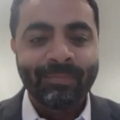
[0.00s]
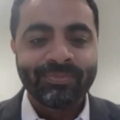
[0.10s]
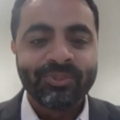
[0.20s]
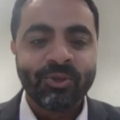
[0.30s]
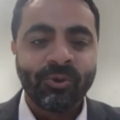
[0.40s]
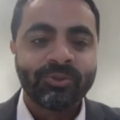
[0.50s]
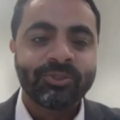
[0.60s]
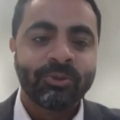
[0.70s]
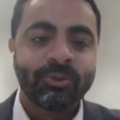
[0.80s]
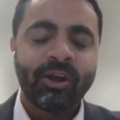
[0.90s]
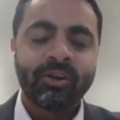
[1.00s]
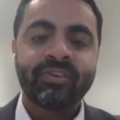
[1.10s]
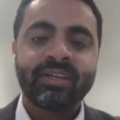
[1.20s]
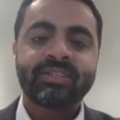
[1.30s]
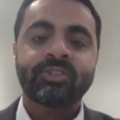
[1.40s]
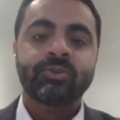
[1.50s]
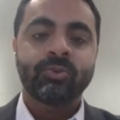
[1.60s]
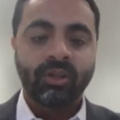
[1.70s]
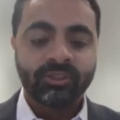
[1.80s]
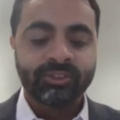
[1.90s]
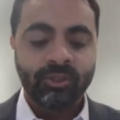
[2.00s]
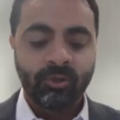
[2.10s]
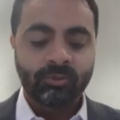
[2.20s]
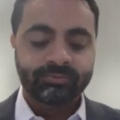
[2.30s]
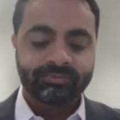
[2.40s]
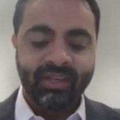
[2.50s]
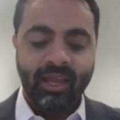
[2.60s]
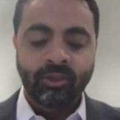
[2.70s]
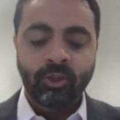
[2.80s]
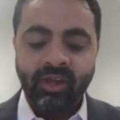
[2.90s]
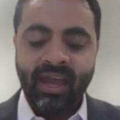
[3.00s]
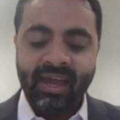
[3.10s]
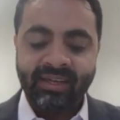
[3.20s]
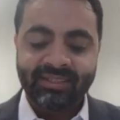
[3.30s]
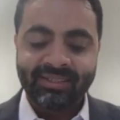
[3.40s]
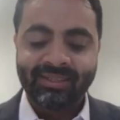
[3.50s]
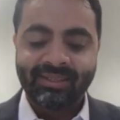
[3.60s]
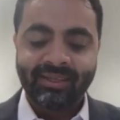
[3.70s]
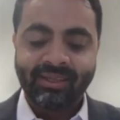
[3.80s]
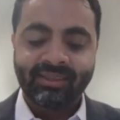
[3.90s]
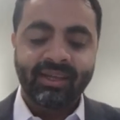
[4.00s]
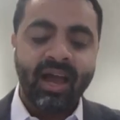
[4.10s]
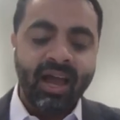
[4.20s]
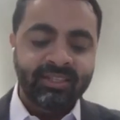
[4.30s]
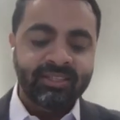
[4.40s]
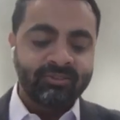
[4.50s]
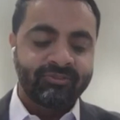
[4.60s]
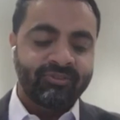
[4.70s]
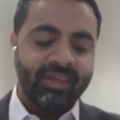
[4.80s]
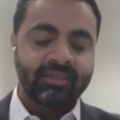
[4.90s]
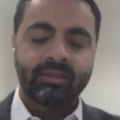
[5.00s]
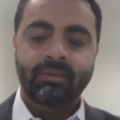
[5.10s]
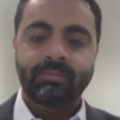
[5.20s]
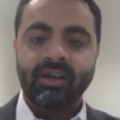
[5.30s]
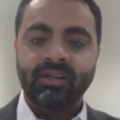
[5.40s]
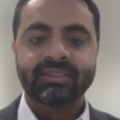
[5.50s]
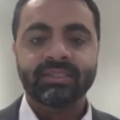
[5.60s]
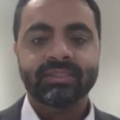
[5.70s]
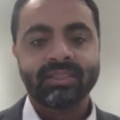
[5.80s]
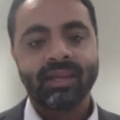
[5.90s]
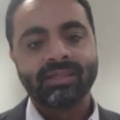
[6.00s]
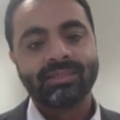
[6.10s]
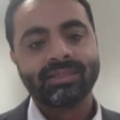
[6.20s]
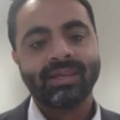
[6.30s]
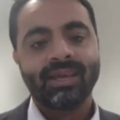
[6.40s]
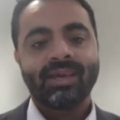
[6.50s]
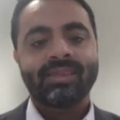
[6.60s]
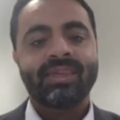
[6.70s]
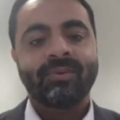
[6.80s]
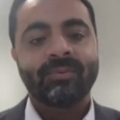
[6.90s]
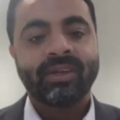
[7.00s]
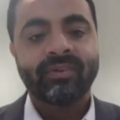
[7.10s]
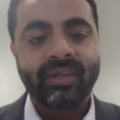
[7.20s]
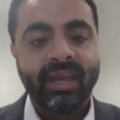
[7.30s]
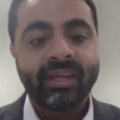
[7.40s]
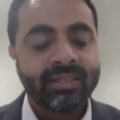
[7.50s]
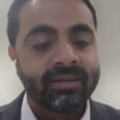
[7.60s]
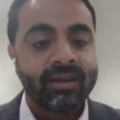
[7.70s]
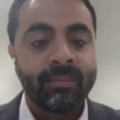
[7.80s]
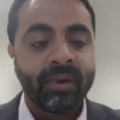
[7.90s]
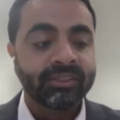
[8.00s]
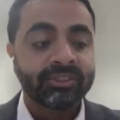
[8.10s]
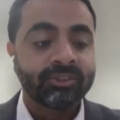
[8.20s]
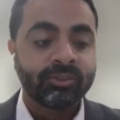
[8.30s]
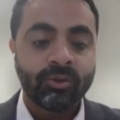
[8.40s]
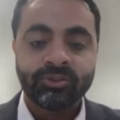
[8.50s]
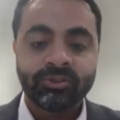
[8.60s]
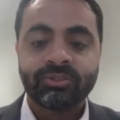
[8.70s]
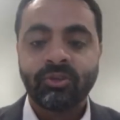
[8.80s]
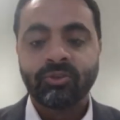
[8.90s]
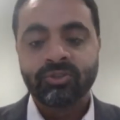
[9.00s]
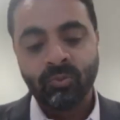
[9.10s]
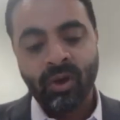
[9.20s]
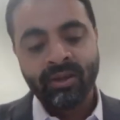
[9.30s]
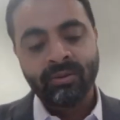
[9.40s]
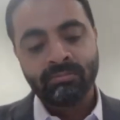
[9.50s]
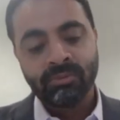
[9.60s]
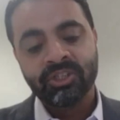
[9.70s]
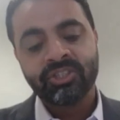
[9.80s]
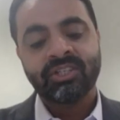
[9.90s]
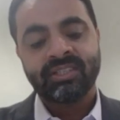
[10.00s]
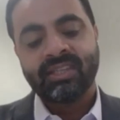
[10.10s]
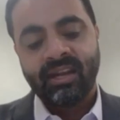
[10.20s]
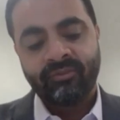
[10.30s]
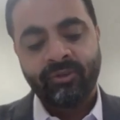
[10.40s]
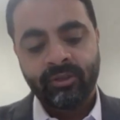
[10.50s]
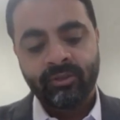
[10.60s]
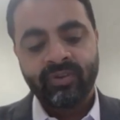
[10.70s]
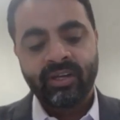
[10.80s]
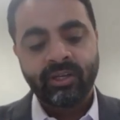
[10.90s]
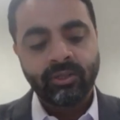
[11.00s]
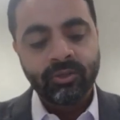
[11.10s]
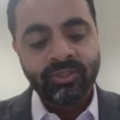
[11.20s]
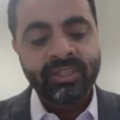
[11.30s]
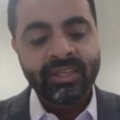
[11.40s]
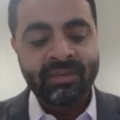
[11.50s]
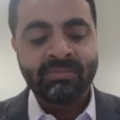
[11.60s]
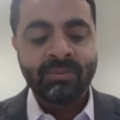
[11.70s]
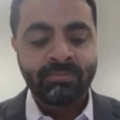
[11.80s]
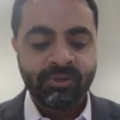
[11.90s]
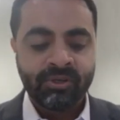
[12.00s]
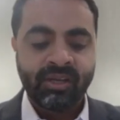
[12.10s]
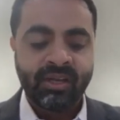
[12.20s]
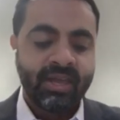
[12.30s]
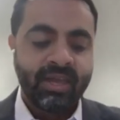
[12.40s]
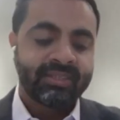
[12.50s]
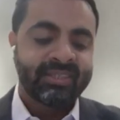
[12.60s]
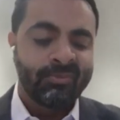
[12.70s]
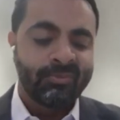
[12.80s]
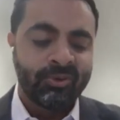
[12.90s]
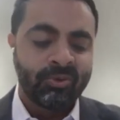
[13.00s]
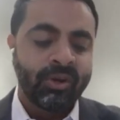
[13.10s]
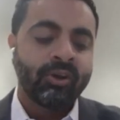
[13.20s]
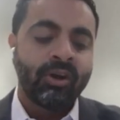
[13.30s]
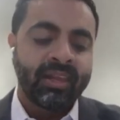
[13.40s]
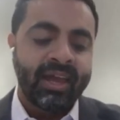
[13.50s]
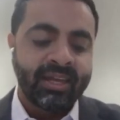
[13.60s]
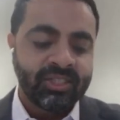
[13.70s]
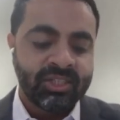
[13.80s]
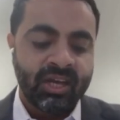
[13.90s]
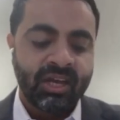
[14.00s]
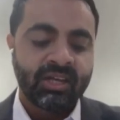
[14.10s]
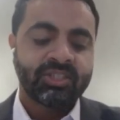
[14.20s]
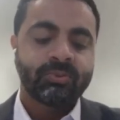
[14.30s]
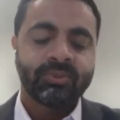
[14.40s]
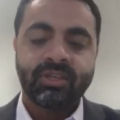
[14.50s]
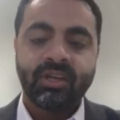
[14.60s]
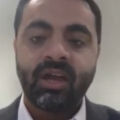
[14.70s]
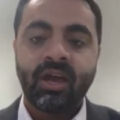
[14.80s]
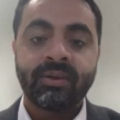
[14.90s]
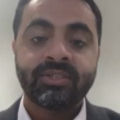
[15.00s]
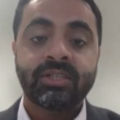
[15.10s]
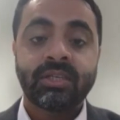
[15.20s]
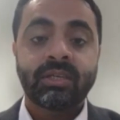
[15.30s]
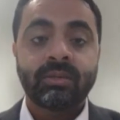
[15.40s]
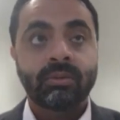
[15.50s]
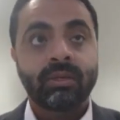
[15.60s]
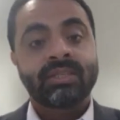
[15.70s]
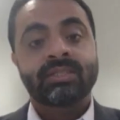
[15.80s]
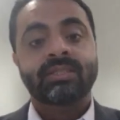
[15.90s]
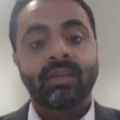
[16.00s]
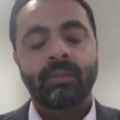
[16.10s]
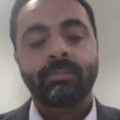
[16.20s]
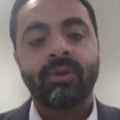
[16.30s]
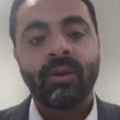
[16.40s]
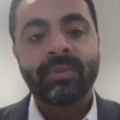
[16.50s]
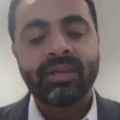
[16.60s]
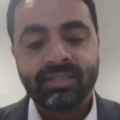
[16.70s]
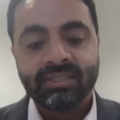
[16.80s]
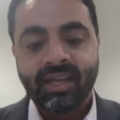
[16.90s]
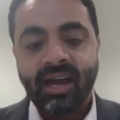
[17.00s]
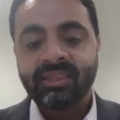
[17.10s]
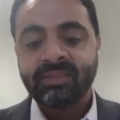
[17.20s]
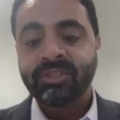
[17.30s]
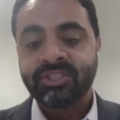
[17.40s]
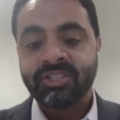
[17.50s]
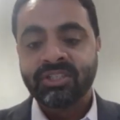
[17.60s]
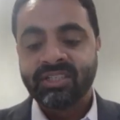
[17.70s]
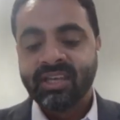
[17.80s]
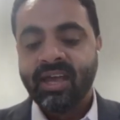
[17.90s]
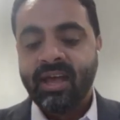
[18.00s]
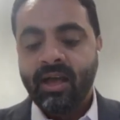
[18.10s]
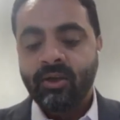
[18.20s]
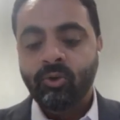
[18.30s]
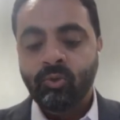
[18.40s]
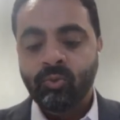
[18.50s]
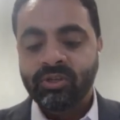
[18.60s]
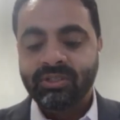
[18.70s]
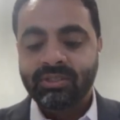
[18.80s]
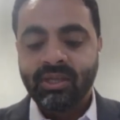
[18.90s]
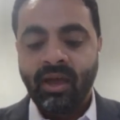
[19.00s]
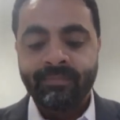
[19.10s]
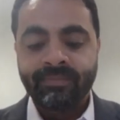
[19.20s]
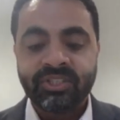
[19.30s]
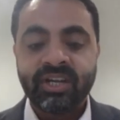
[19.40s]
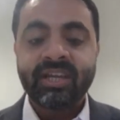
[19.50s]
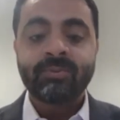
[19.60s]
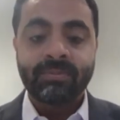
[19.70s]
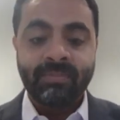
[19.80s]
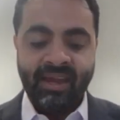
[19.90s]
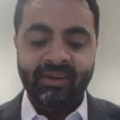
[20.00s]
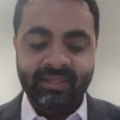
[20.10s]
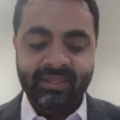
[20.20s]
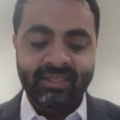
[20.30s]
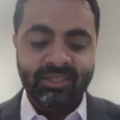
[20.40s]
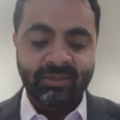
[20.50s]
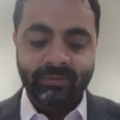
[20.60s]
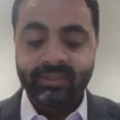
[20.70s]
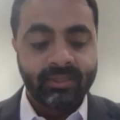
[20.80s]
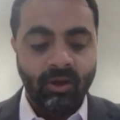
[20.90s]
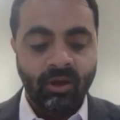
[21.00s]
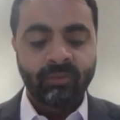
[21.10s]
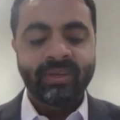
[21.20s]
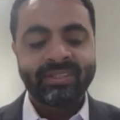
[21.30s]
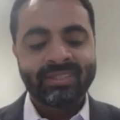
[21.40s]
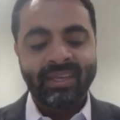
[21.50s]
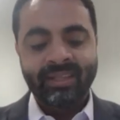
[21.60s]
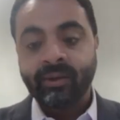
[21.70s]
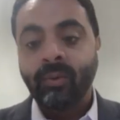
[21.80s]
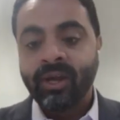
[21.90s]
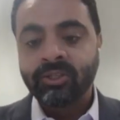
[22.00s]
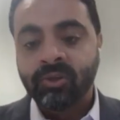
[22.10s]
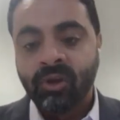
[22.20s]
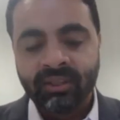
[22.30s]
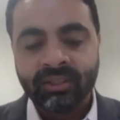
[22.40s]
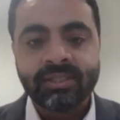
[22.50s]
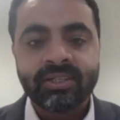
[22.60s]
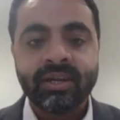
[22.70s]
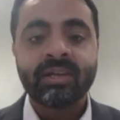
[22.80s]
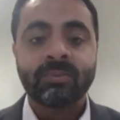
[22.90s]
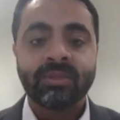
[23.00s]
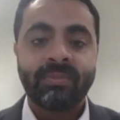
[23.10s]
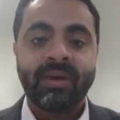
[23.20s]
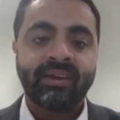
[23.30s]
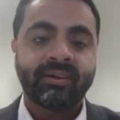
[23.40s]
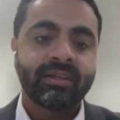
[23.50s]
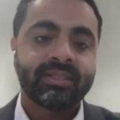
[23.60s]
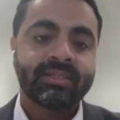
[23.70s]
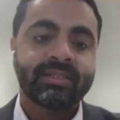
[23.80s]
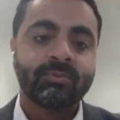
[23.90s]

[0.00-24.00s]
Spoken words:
So part of it is to also look at the kinds of ethical boxes that we create. And amongst those, so one merchant that I follow very closely in my book is someone who I call Aisha. She was she is a prominent Kath merchant who would trade with pirates. And she would always say, like, why do you call it trade with pirates?